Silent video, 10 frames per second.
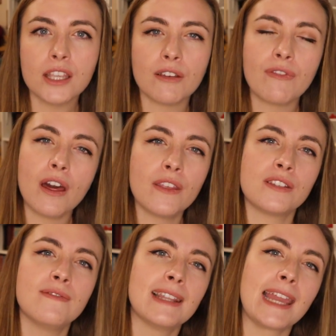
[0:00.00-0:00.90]
So
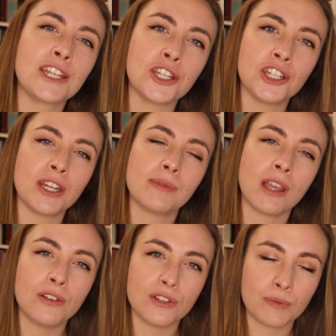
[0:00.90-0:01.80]
father-son relationships
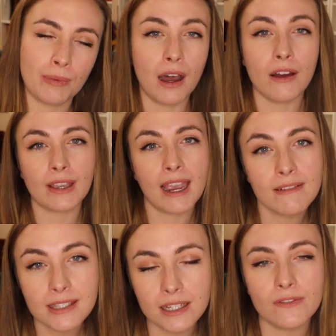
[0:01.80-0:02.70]
aren't just part of
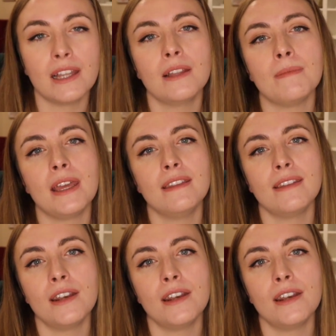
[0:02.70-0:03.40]
character development,